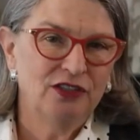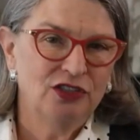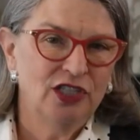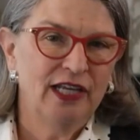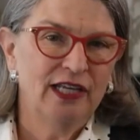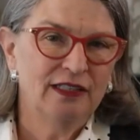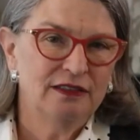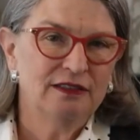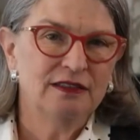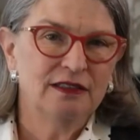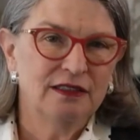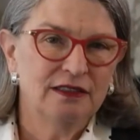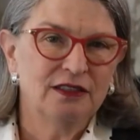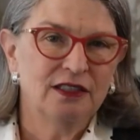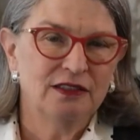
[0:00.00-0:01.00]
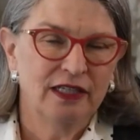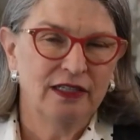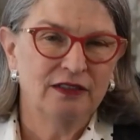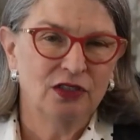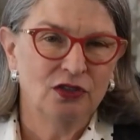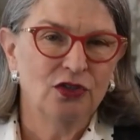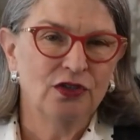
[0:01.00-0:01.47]
the chance to
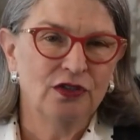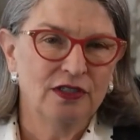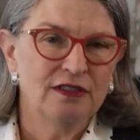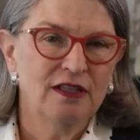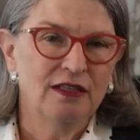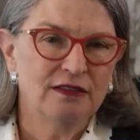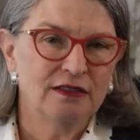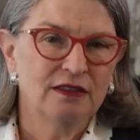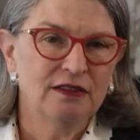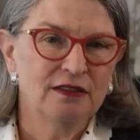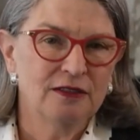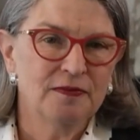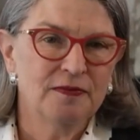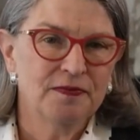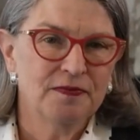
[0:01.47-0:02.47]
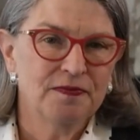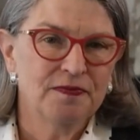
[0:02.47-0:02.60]
t- to learn these lessons.